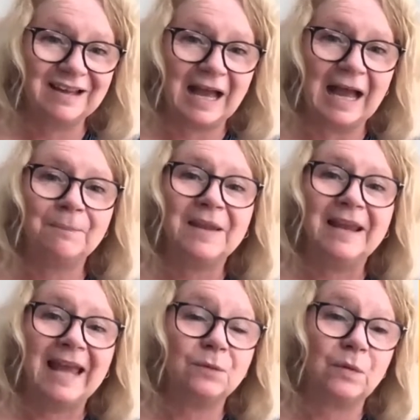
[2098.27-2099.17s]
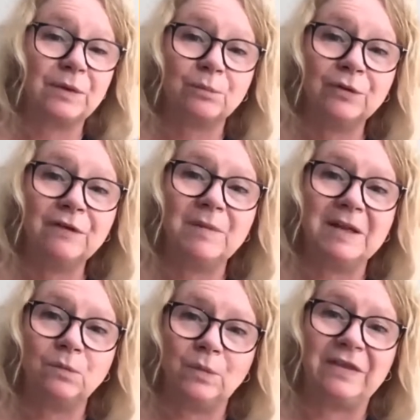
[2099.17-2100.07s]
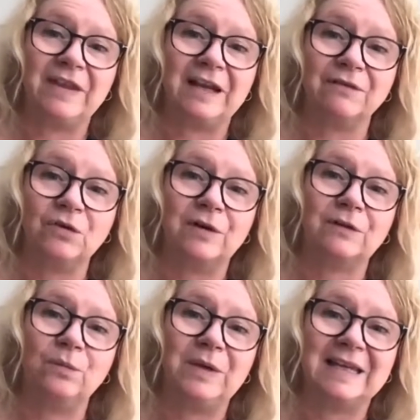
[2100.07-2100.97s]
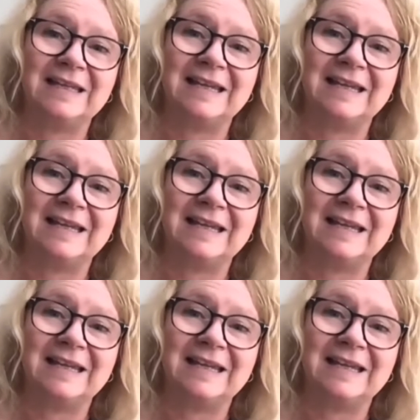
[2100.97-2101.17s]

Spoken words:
And with improvement, we think, of course, we can